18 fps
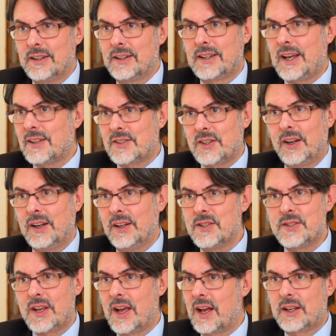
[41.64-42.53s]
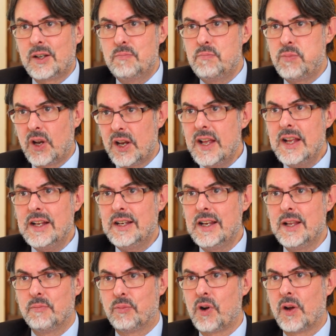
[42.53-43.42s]
Qatar has
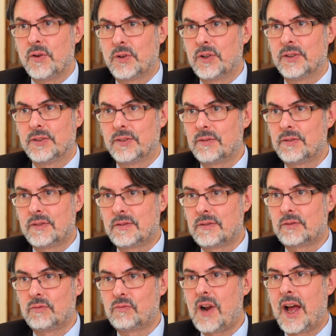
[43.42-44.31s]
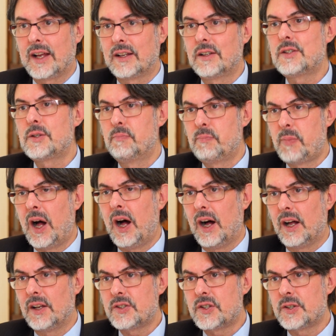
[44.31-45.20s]
completely broken ranks,
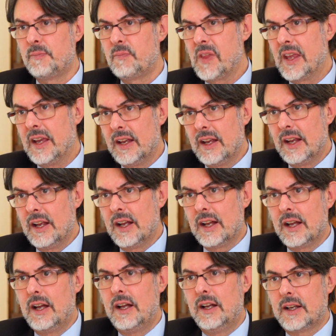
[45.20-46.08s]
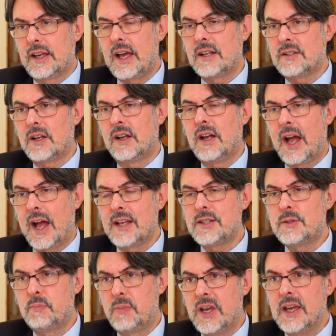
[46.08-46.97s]
but Qatar
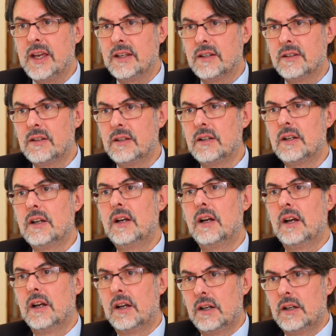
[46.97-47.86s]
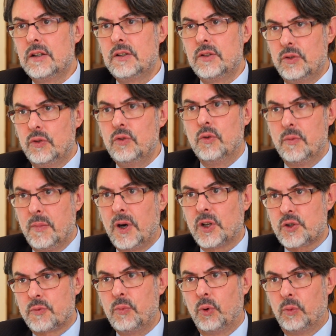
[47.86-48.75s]
has been,
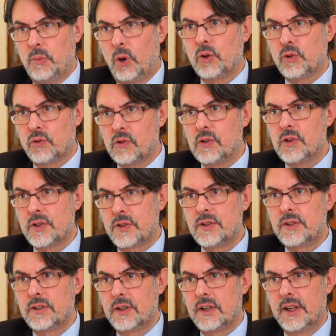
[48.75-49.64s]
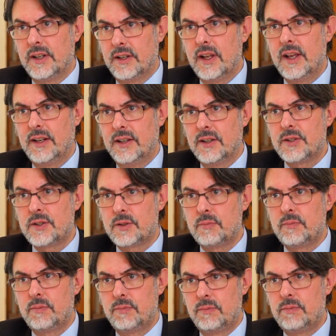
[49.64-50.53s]
much more moderate in its
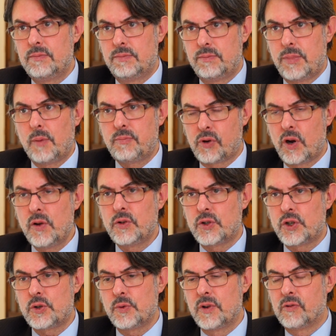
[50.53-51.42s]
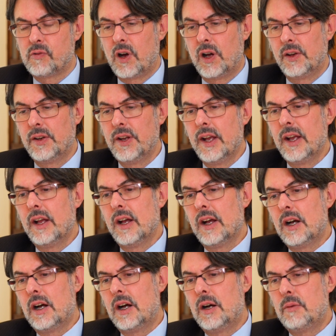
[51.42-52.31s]
approach to Iran,
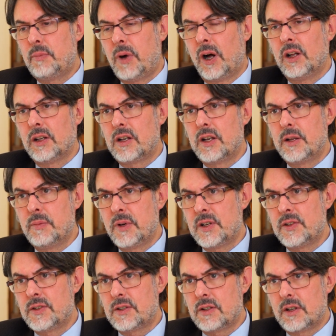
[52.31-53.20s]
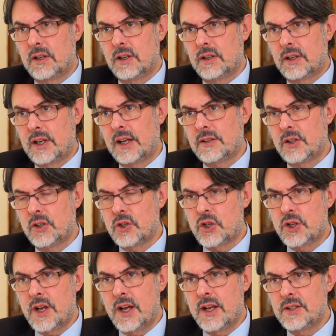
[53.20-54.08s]
partly because Qatar
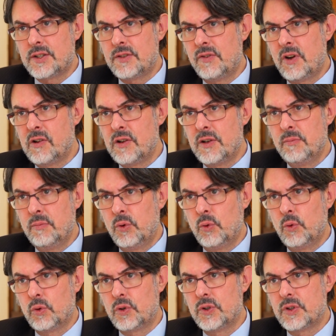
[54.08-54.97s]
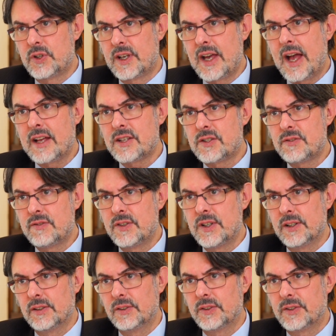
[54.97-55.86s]
shares a very important gas
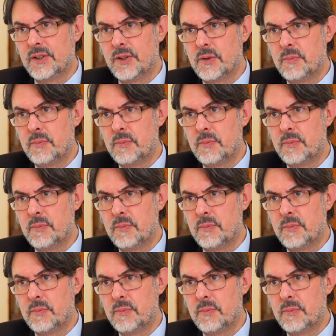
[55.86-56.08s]
field in